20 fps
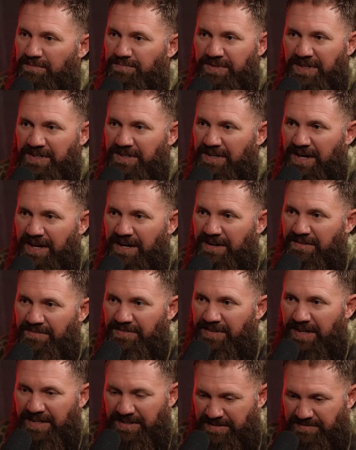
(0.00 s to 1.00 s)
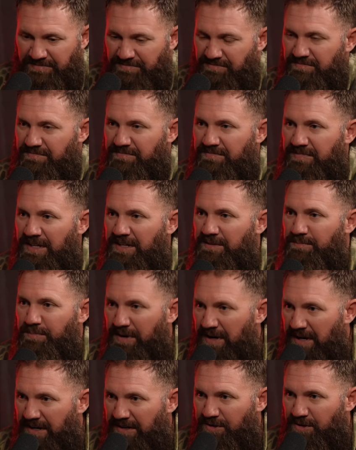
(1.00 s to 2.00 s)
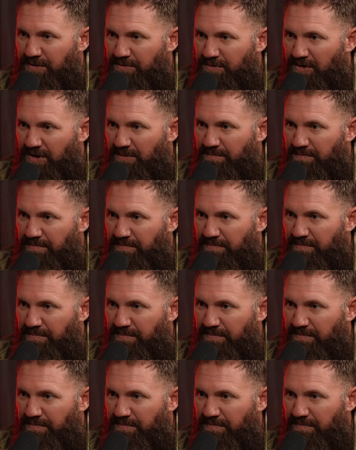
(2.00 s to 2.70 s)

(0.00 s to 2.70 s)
they didn't put on a uniform,